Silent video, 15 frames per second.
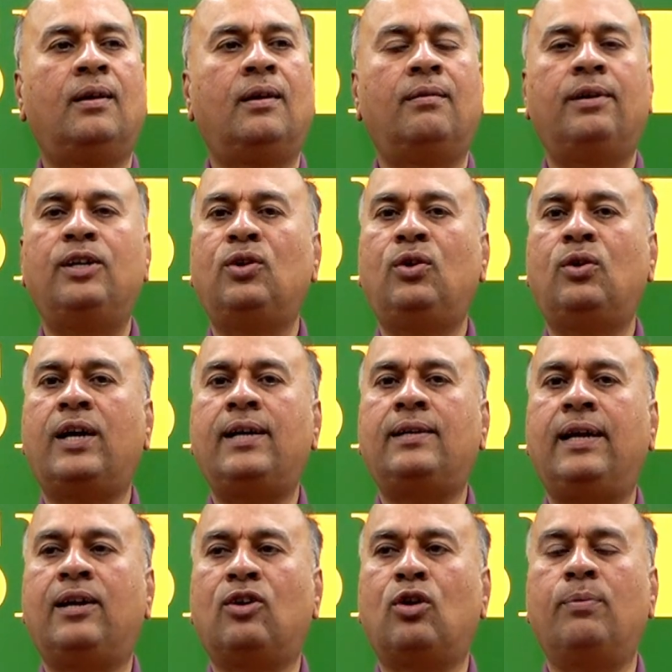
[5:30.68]
When you look at
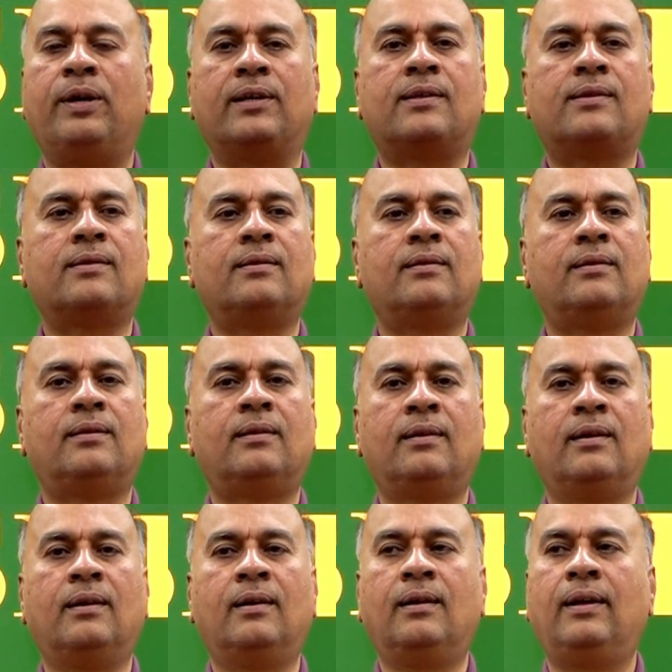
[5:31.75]
economics,
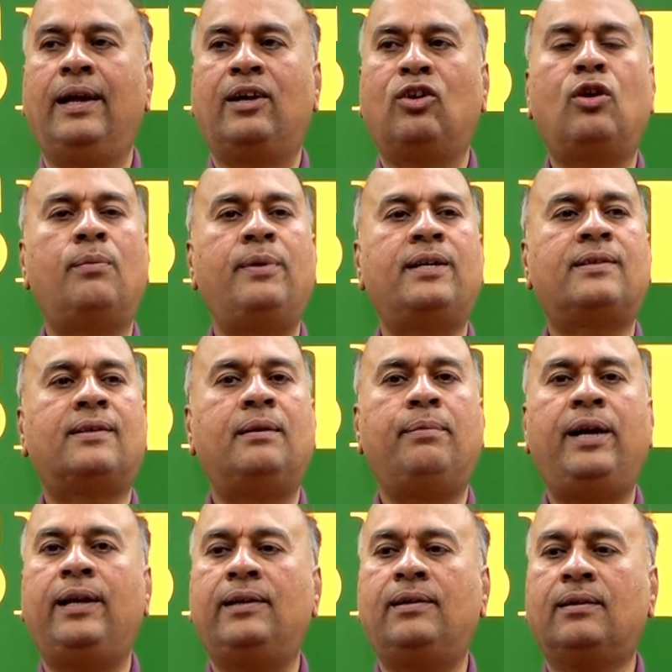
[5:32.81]
economics
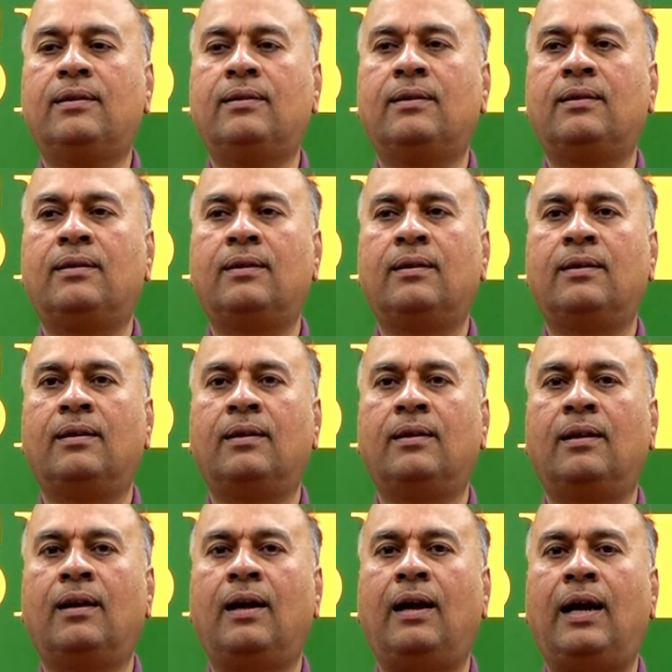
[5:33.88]
remained
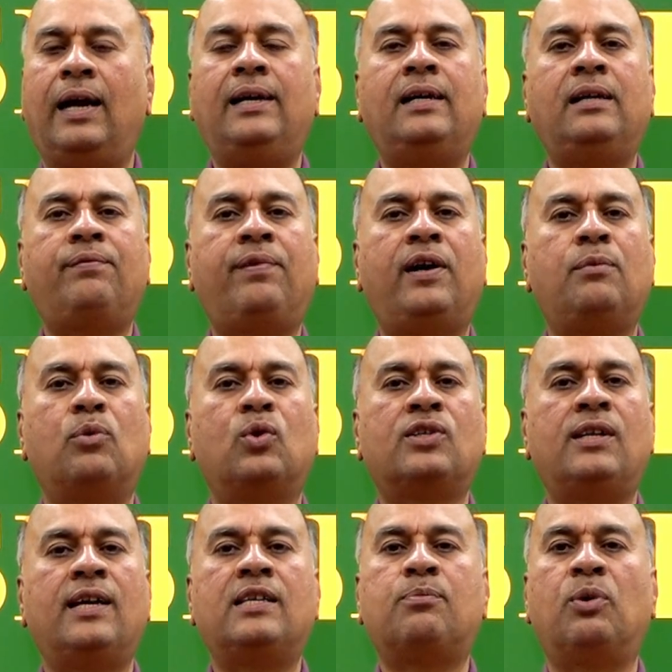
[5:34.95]
identified
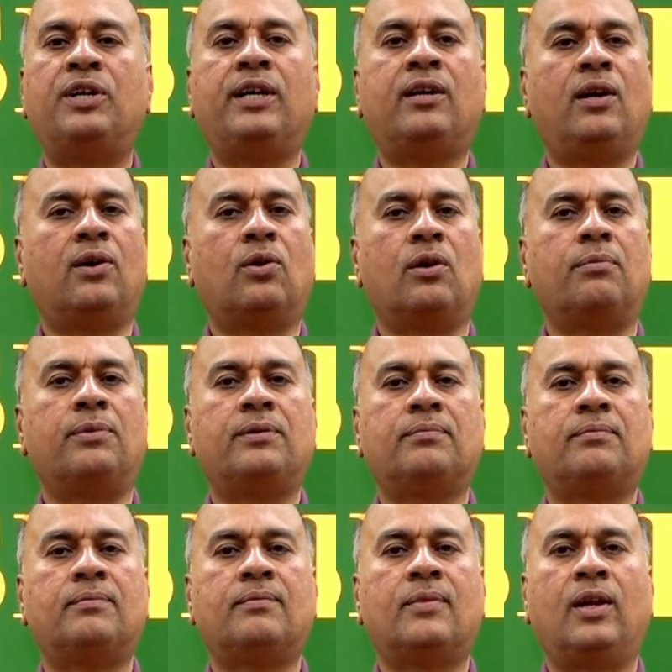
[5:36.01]
mostly as political economy.
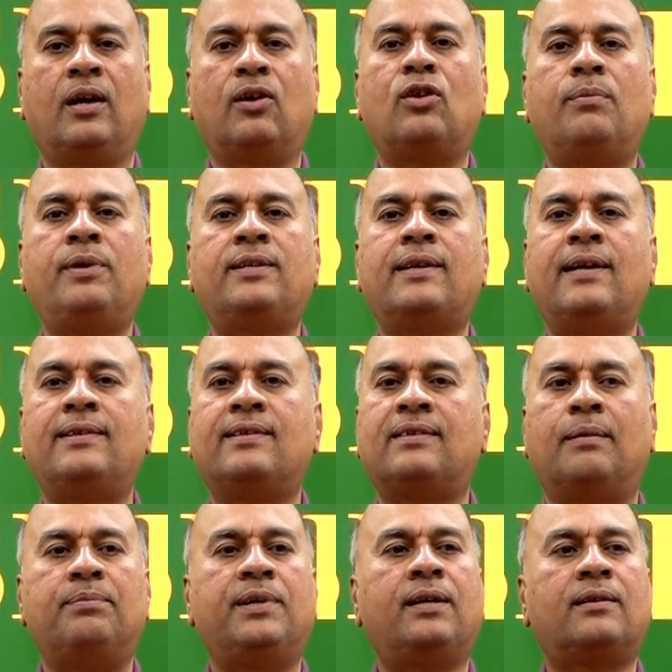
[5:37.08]
Economics as a
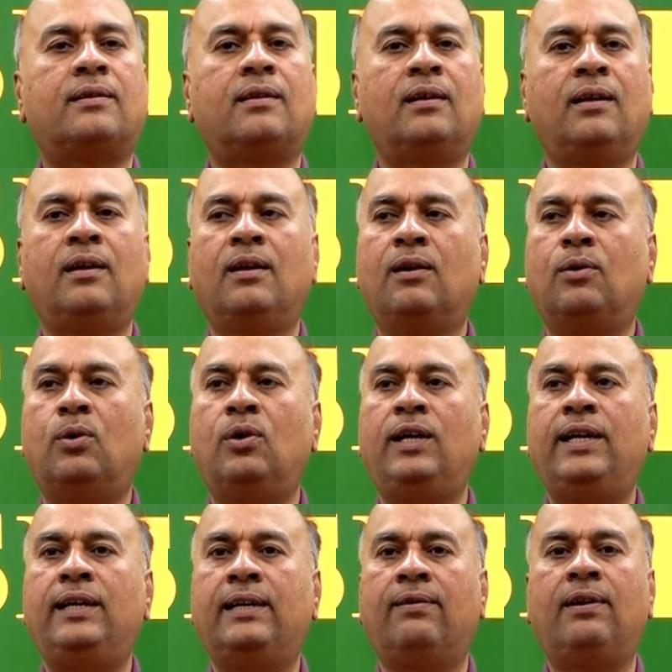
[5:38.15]
subject
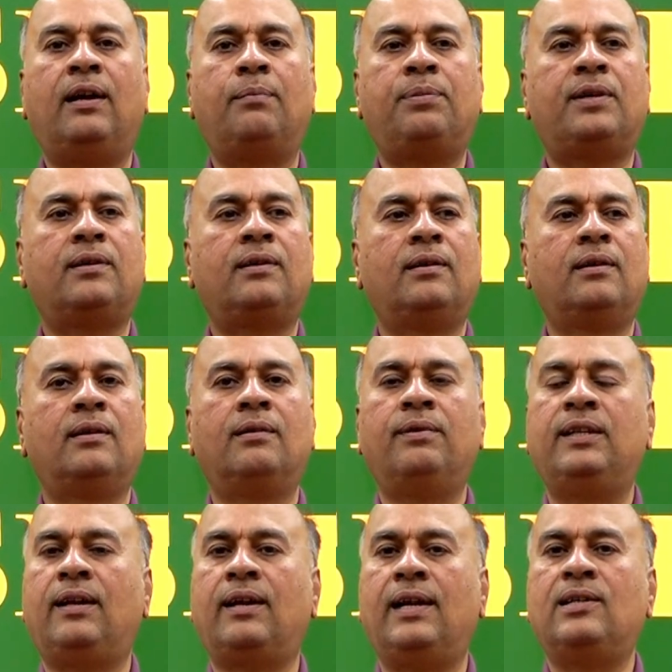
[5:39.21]
only developed
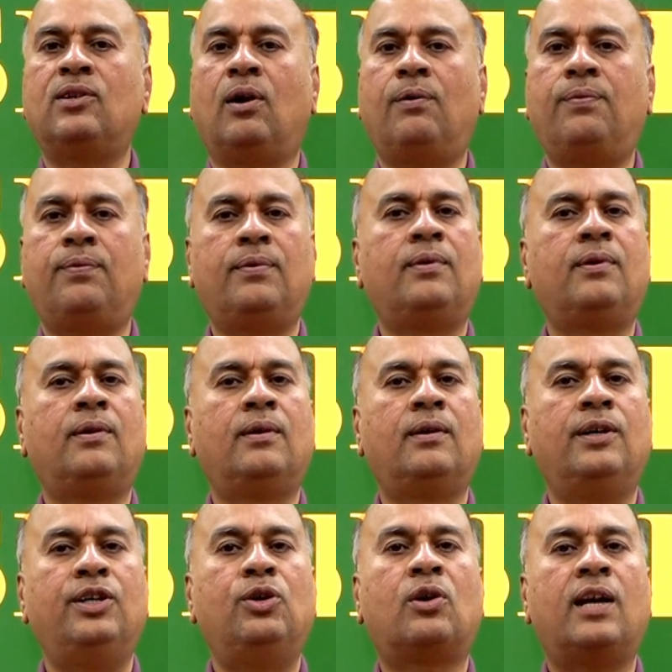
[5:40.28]
with the rise of
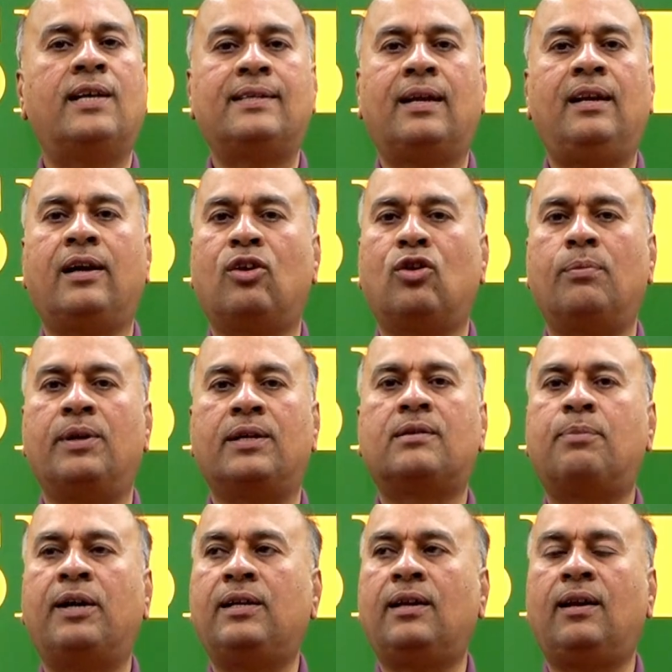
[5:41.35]
neoclassical economics,
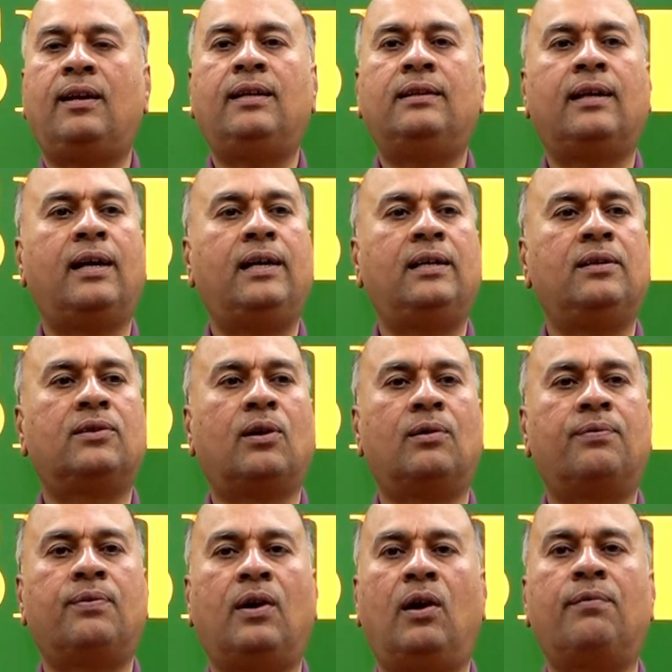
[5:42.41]
particularly in the writings of
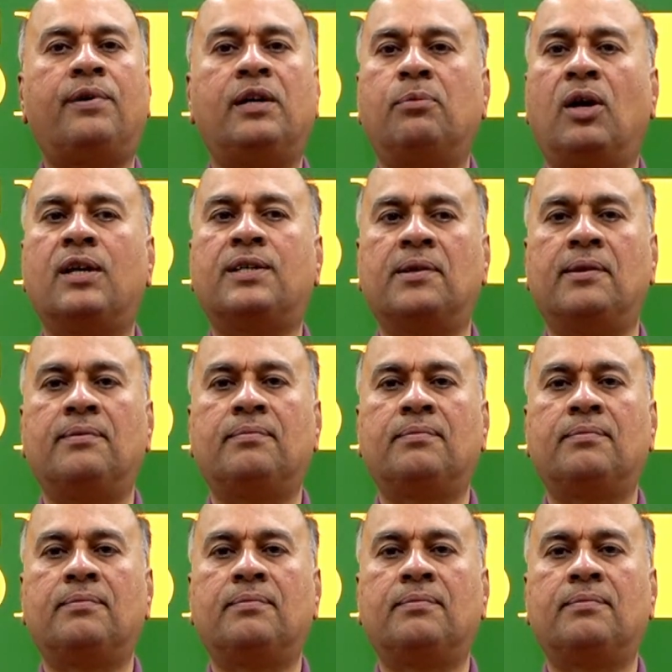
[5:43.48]
Alfred Marshall.